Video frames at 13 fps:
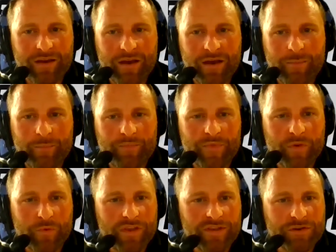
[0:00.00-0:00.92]
um,
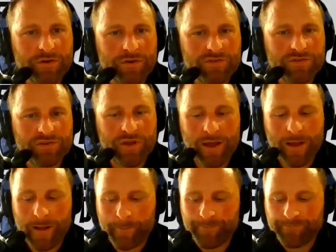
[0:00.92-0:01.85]
research.
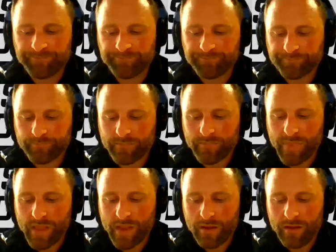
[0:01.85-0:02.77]
Um,
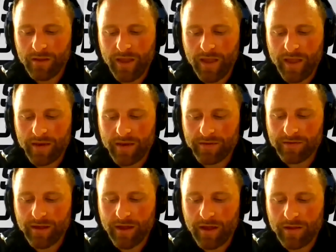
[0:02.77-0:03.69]

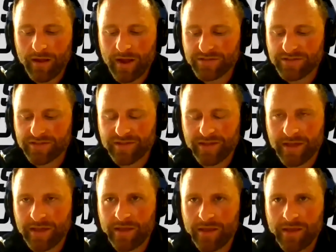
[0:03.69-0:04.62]
and uh, I just
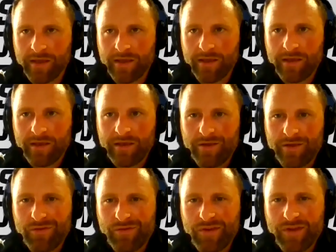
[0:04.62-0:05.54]
think
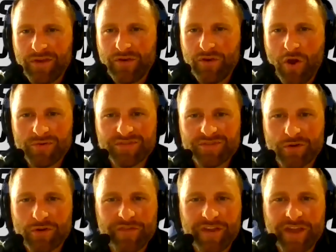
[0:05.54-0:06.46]
no
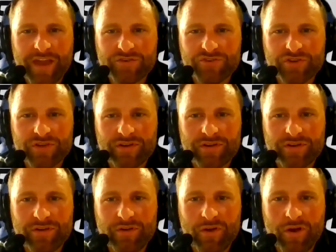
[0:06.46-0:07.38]
certification
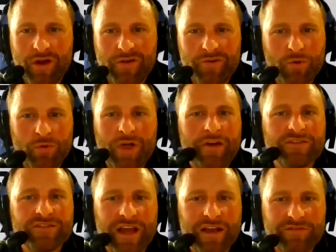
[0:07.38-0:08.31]
or uh, no
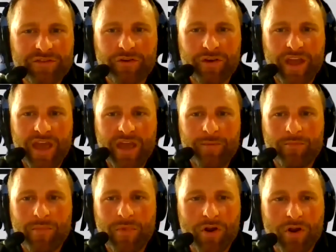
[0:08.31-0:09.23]
letters after your
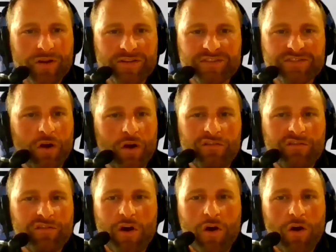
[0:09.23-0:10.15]
name are going to solve
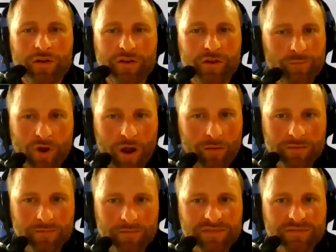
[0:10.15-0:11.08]
all your
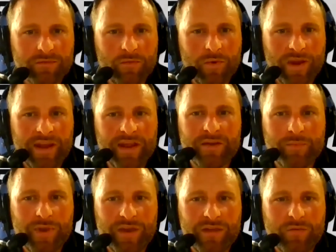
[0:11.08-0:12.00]
problems. We need to
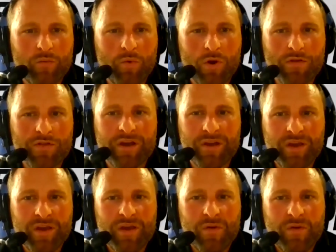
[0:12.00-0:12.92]
be we're the
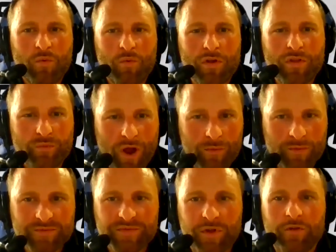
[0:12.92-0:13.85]
we're the
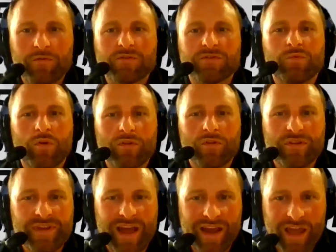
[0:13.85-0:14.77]
problem solvers. We're the
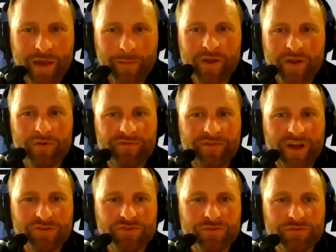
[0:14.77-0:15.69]
dynamic
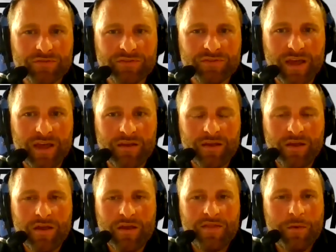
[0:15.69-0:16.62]
professionals that
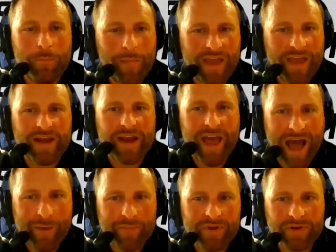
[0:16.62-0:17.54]
that make it
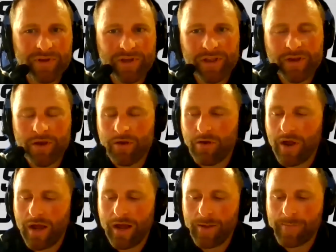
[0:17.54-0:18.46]
happen. You know,
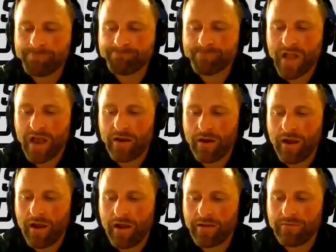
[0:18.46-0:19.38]
um, I,
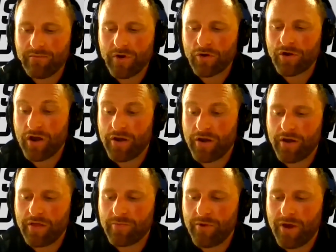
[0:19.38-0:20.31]
I, heard on
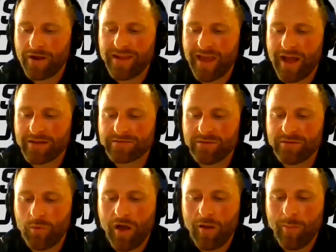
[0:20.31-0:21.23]
another podcast a
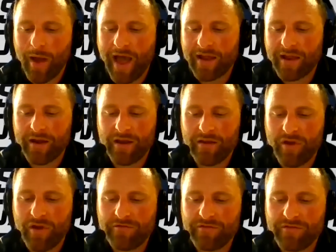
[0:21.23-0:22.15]
while back, and I've,
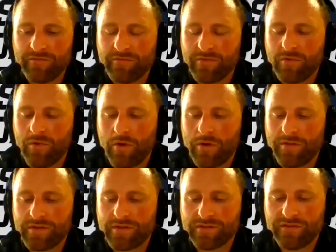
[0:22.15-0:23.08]
I've
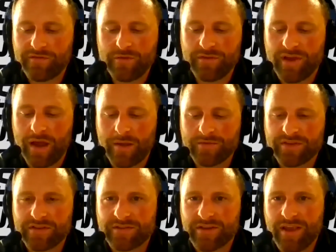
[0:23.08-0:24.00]
quoted this a few times
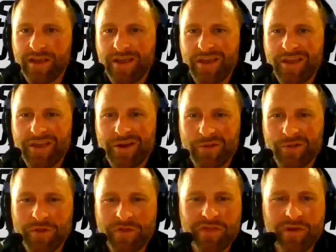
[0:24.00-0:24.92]
as, you know,
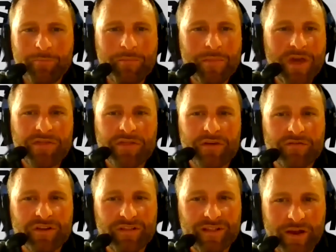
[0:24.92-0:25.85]
the the myth
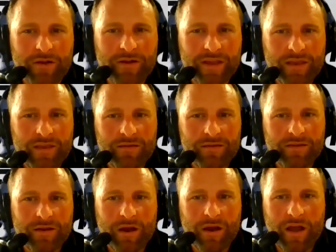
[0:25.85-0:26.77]
of clarity.
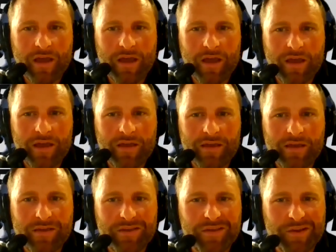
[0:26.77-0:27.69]
You know, I, it,
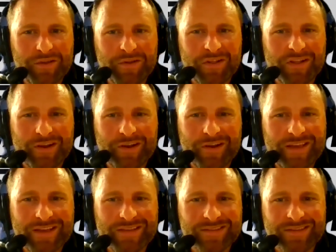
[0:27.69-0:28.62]
you know, the
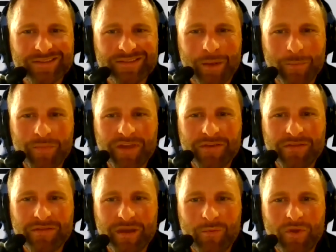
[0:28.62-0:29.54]
clarity isn't
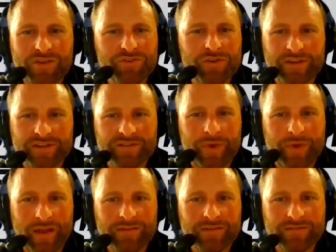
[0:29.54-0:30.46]
something that we should
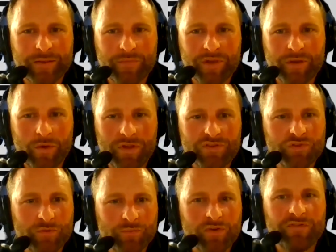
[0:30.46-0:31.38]
expect. It's something we
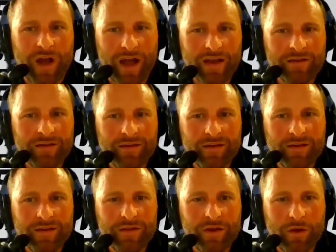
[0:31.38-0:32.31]
should provide
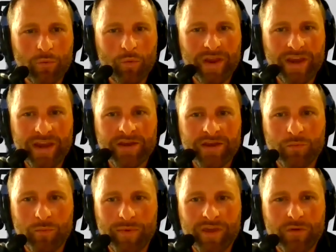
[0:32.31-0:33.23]
you know we need to
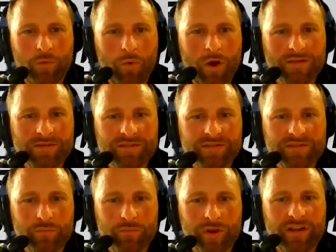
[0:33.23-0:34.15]
be the ones
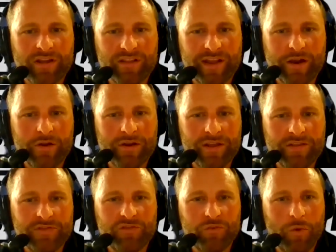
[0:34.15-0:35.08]
to bring
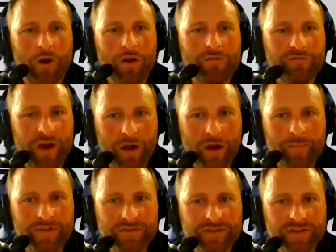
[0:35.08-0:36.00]
clarity to our
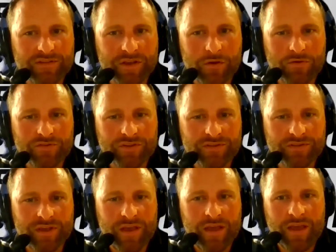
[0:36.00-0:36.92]
environments as
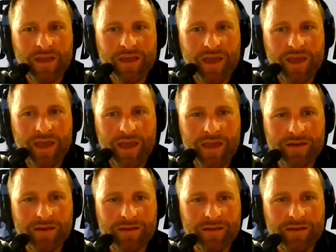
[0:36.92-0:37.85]
coaches
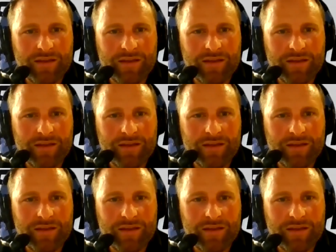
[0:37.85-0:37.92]
and